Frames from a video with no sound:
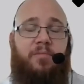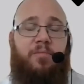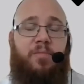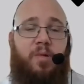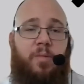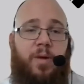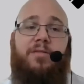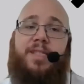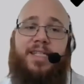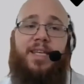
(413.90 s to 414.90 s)
But we
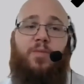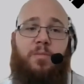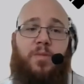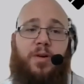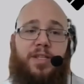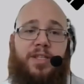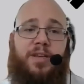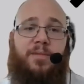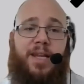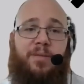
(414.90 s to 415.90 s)
are a city of
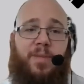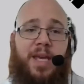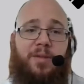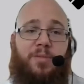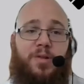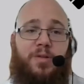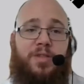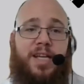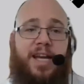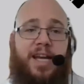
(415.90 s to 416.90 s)
1.2 million
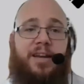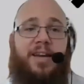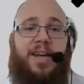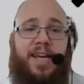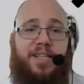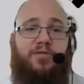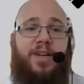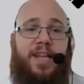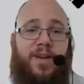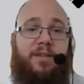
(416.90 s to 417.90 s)
people, so it's
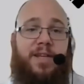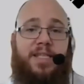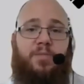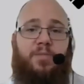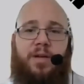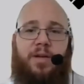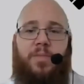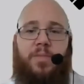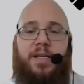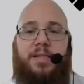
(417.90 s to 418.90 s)
really very small
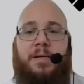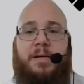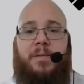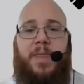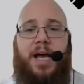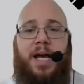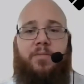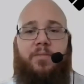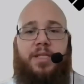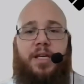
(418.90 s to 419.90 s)
numbers.
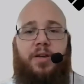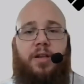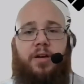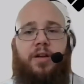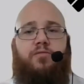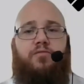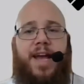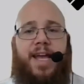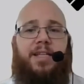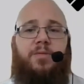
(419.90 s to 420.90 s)
So you look at a
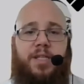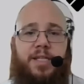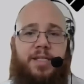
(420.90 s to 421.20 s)
rate, which is the